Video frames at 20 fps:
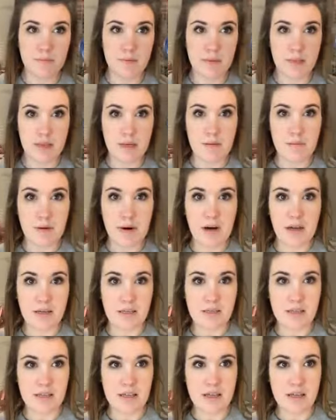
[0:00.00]
the
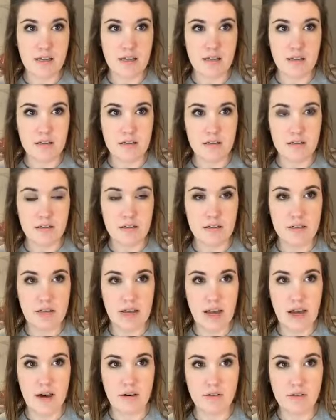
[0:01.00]
epoxy
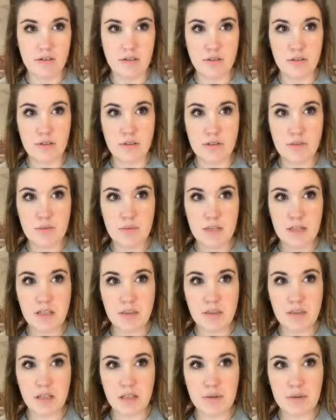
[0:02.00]
now. So here's what they
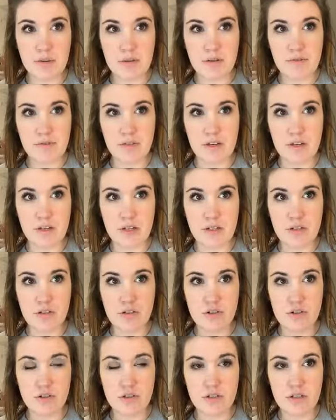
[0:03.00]
look like when they're
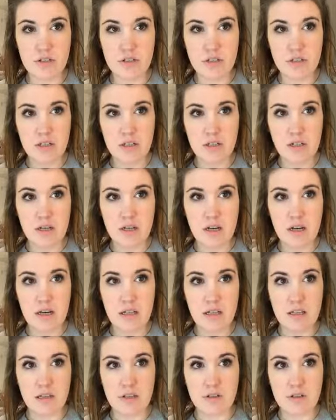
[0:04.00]
finished.
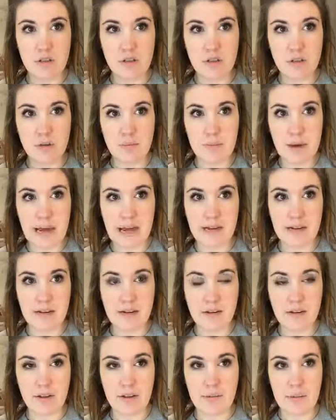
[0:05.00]
And then there's a little
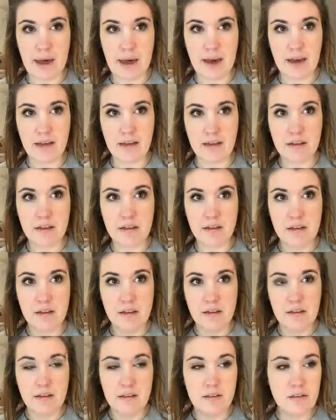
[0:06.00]
magnet on the back.
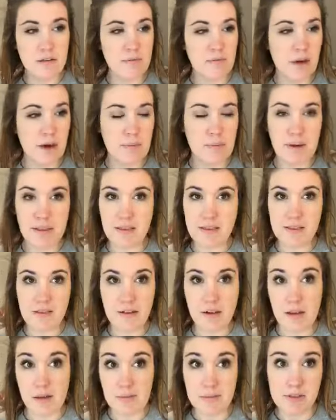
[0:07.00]
I buy these
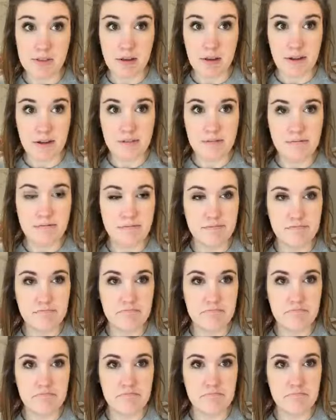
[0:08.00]
on Amazon.
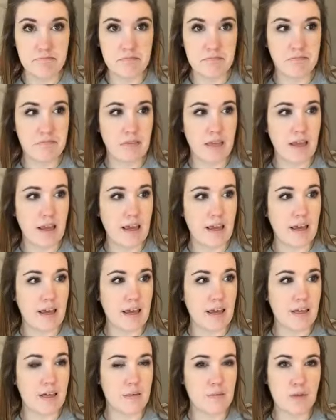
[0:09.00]

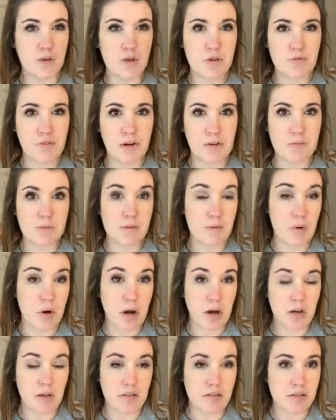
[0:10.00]
And I'm sure you can find them somewhere
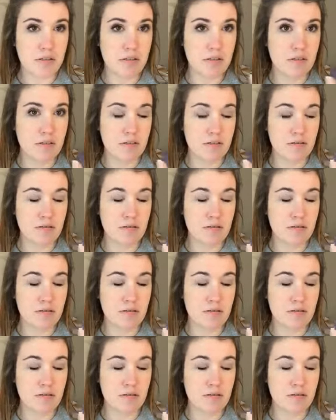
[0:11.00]
else.